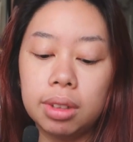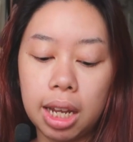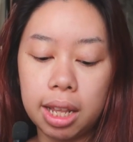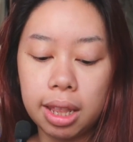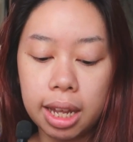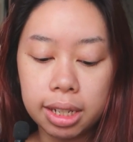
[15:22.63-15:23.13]

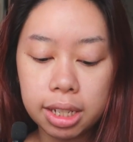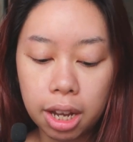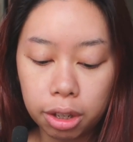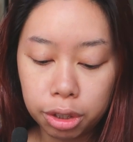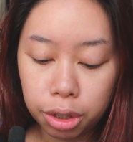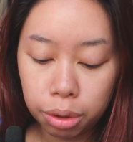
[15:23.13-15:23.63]
and they
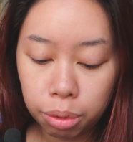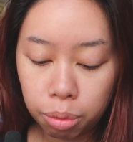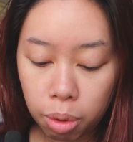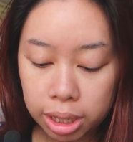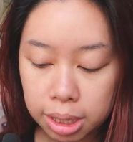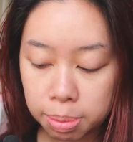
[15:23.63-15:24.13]
tell you
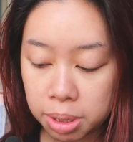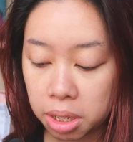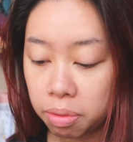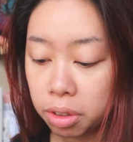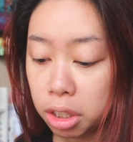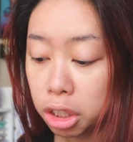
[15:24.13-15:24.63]
what
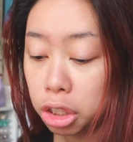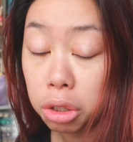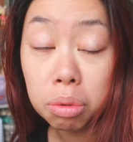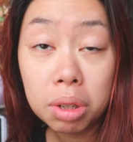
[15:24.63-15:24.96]
specifically you